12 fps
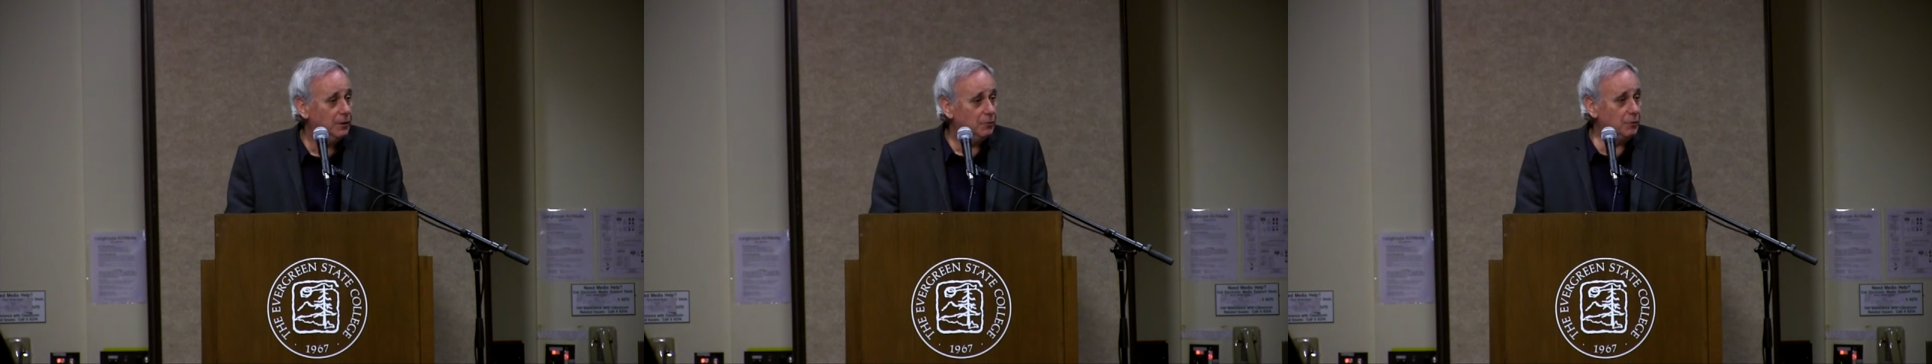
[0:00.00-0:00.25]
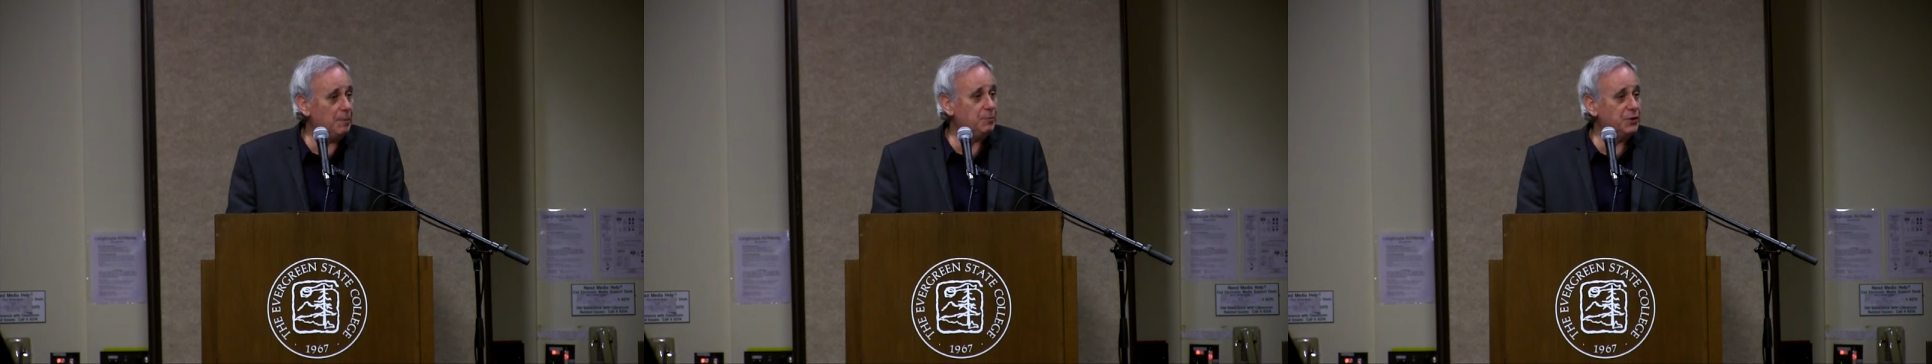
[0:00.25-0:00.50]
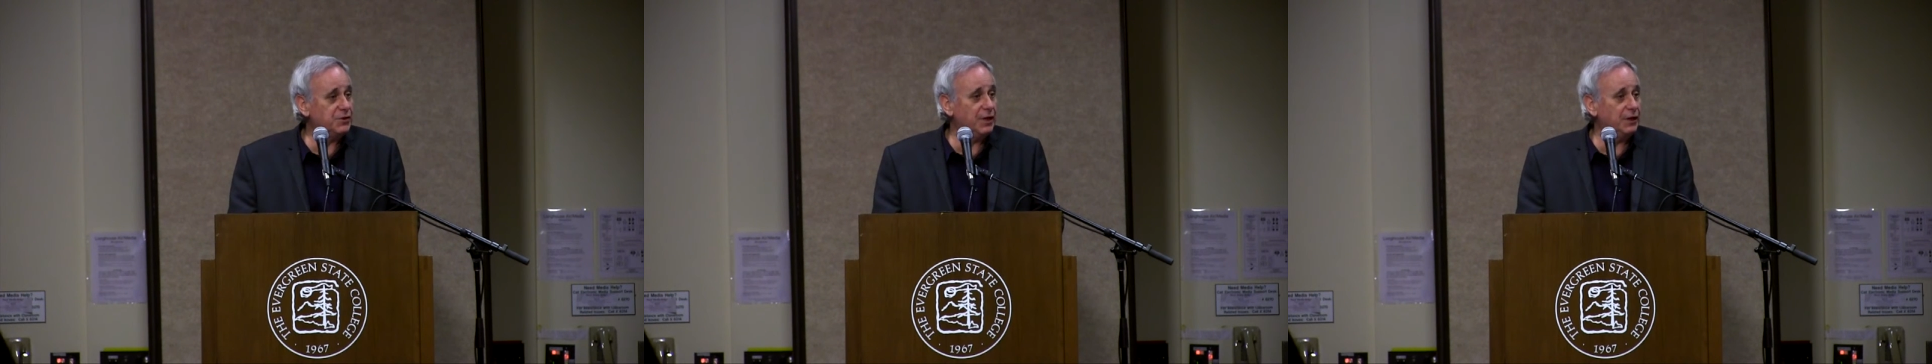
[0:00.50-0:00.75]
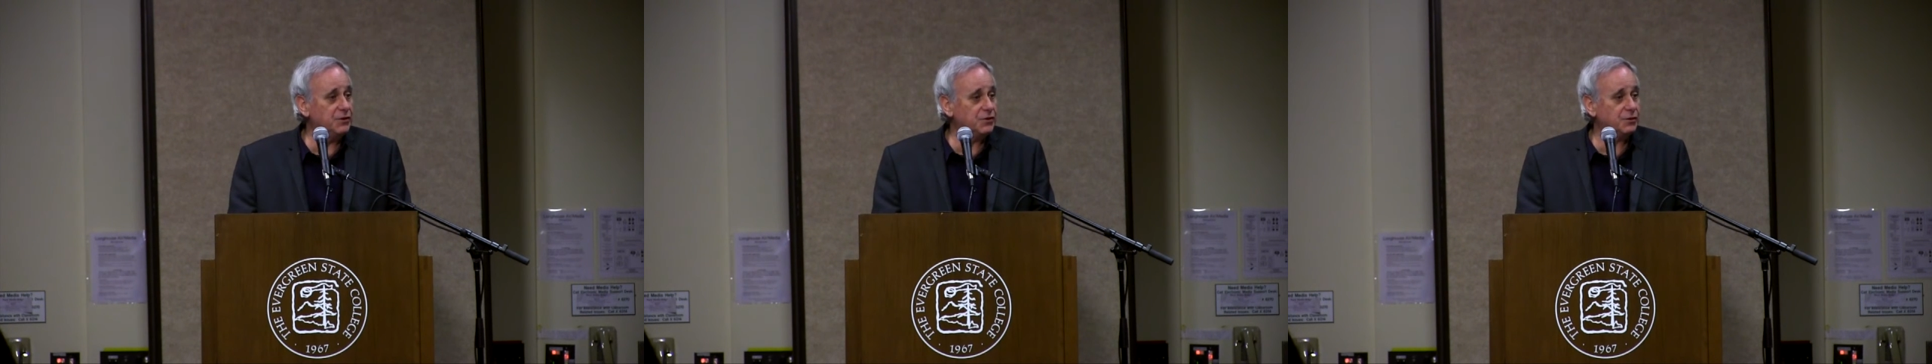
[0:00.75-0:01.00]

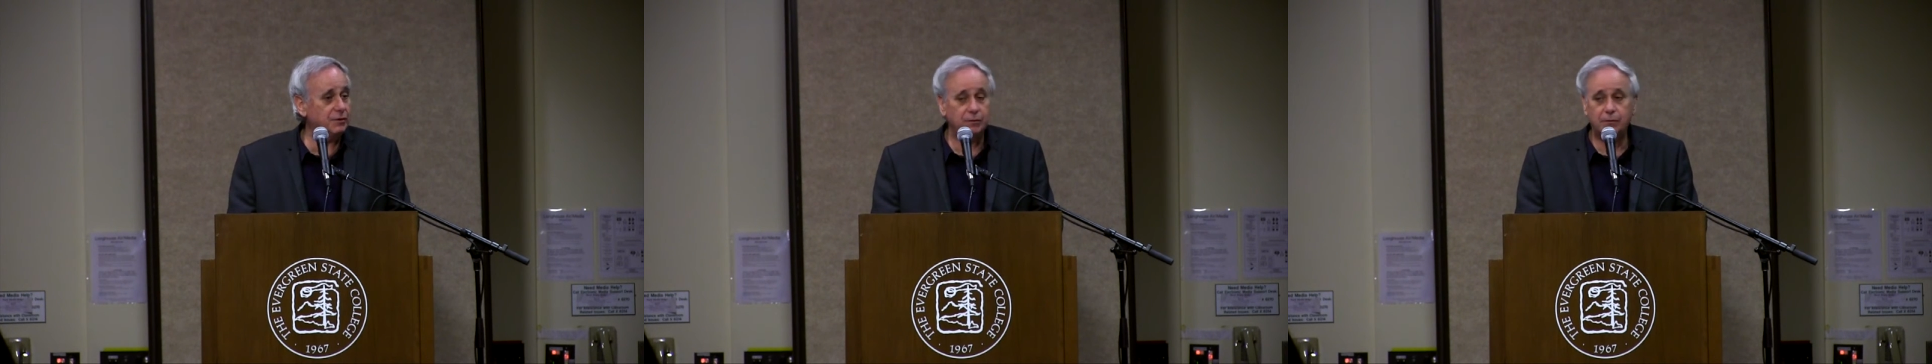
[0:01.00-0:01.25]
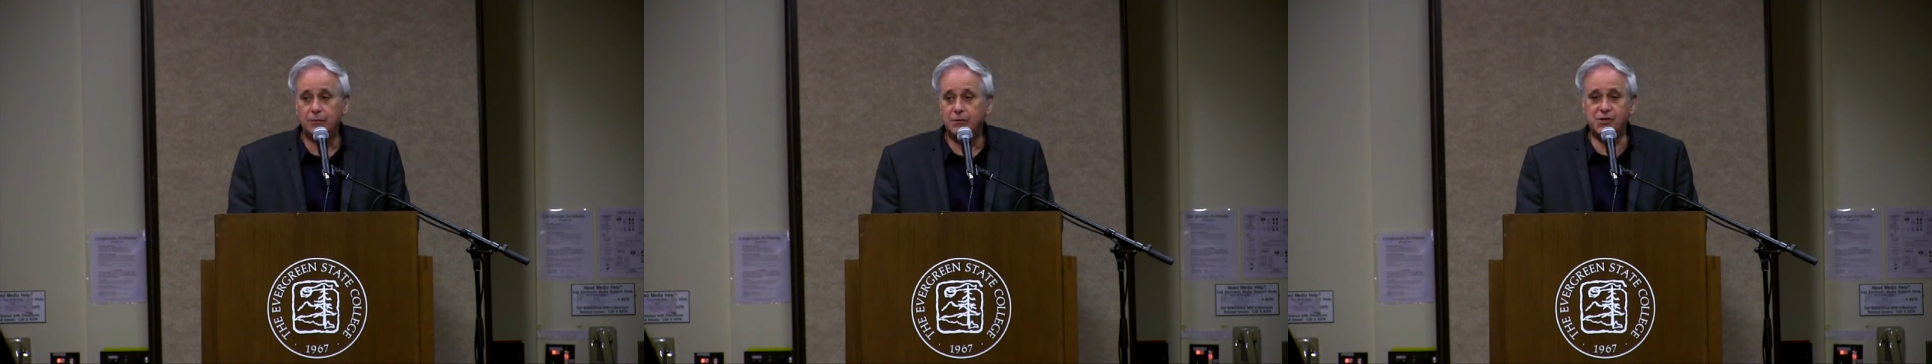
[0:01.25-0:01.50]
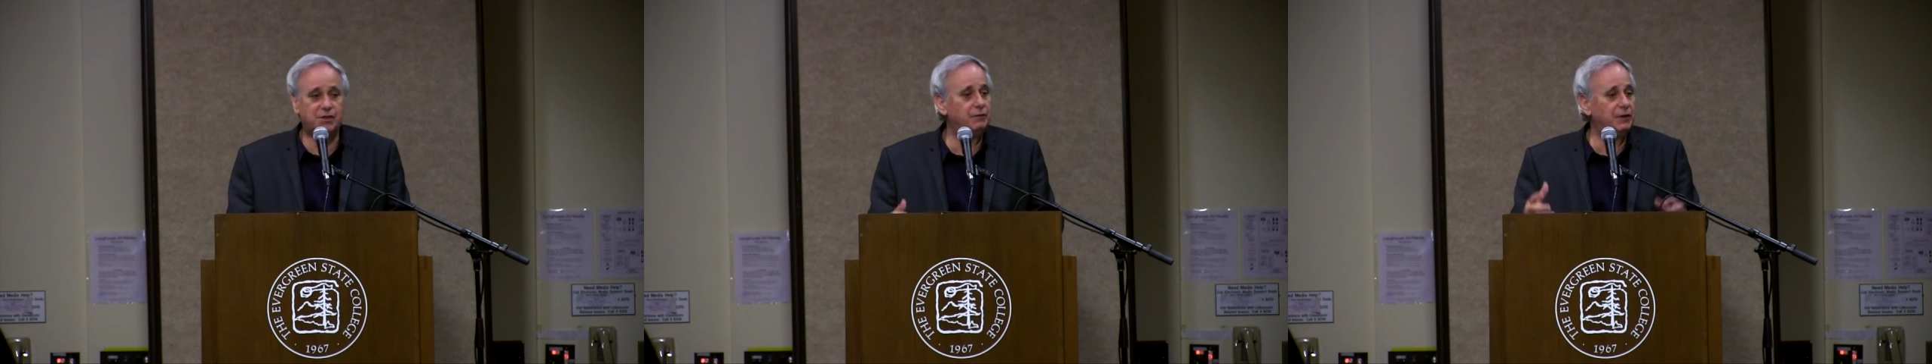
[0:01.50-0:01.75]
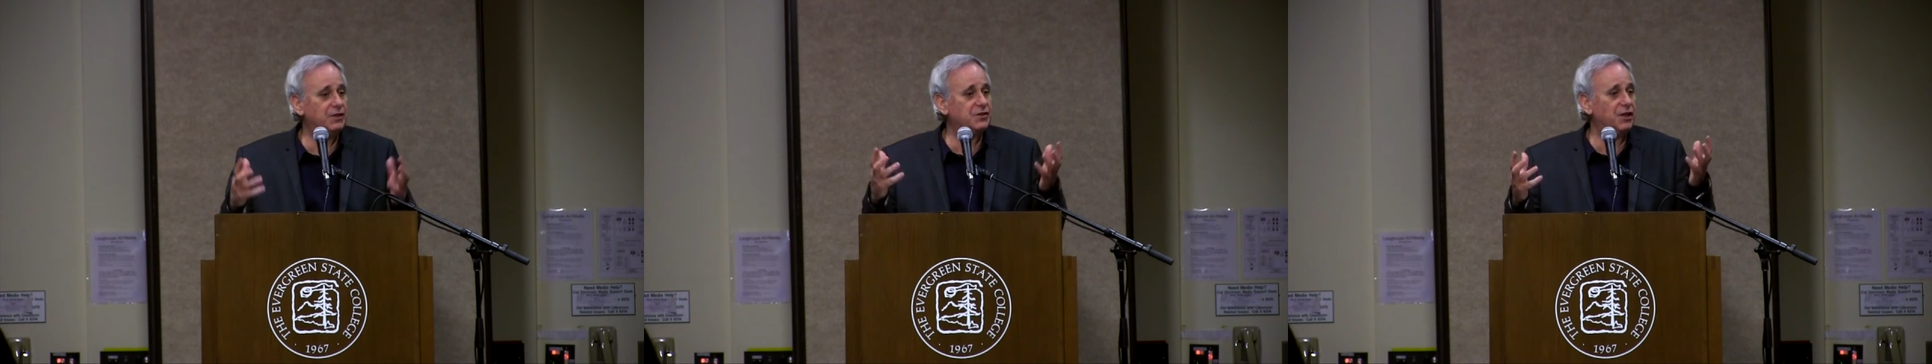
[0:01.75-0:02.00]
represents
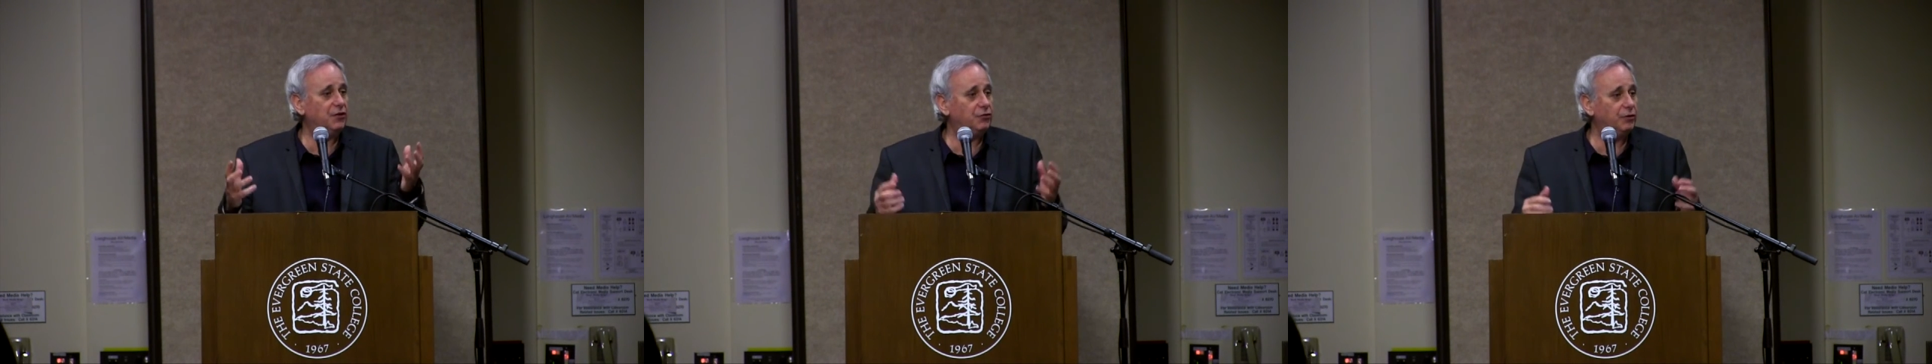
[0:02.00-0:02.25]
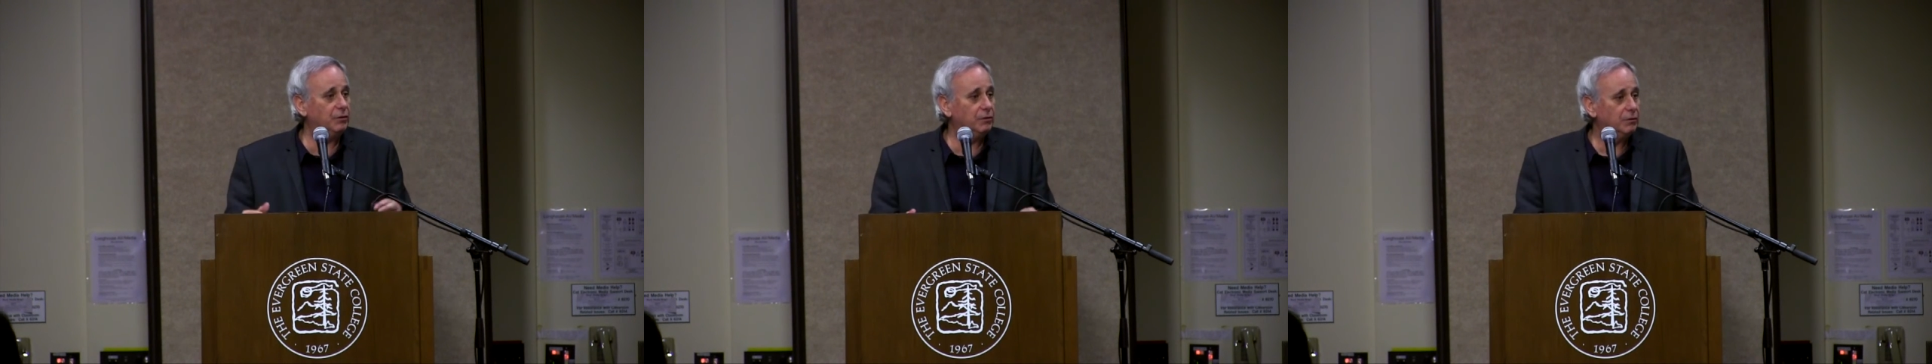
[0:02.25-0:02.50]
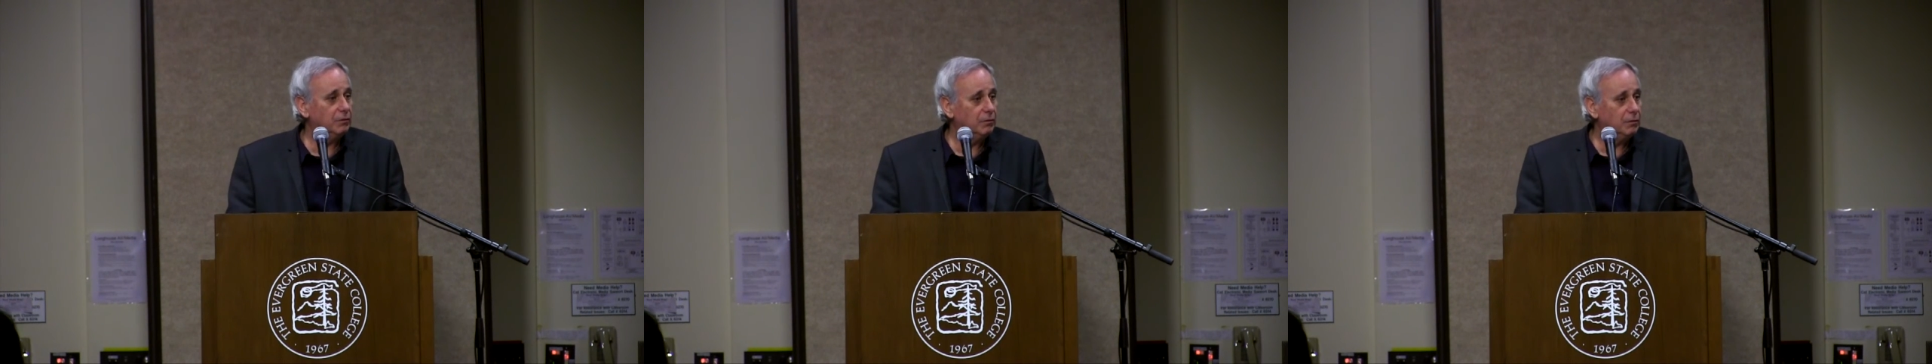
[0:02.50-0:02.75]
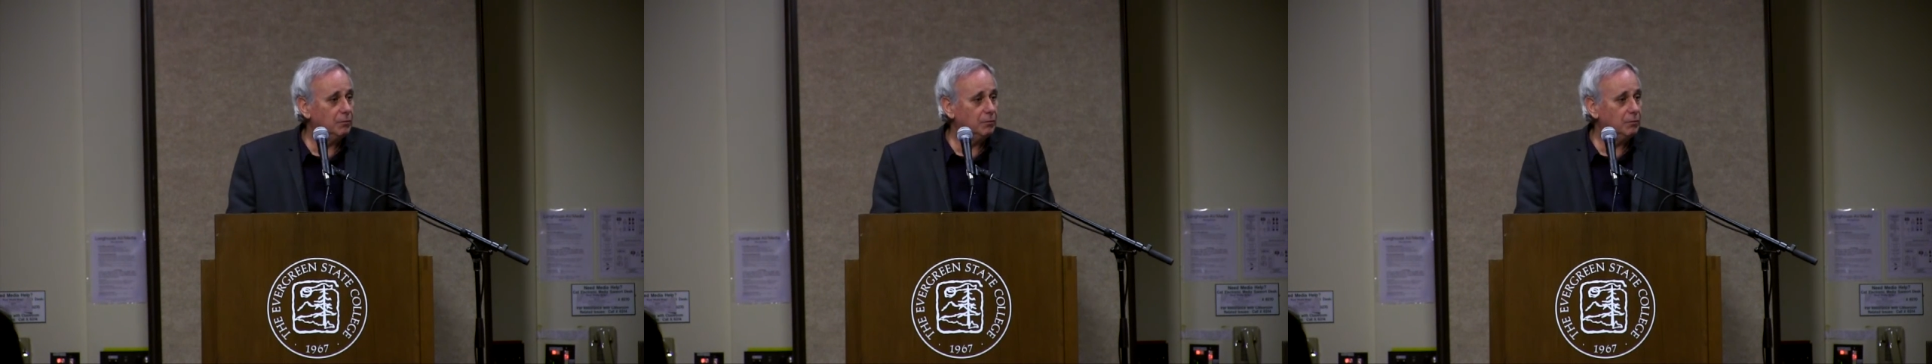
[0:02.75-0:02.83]
civilization,